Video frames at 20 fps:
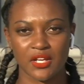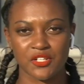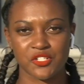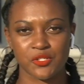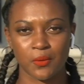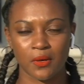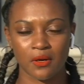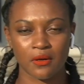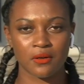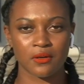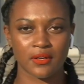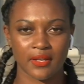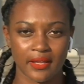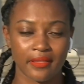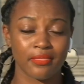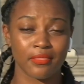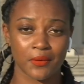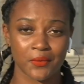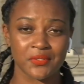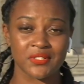as you heard
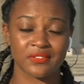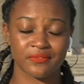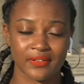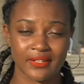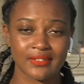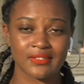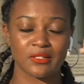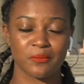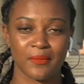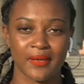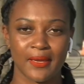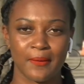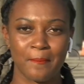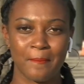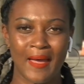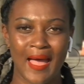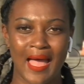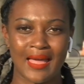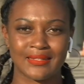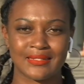in those victim
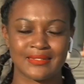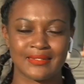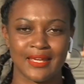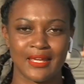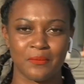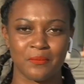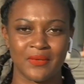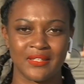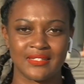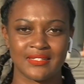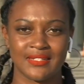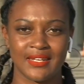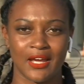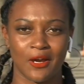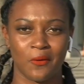impact statements.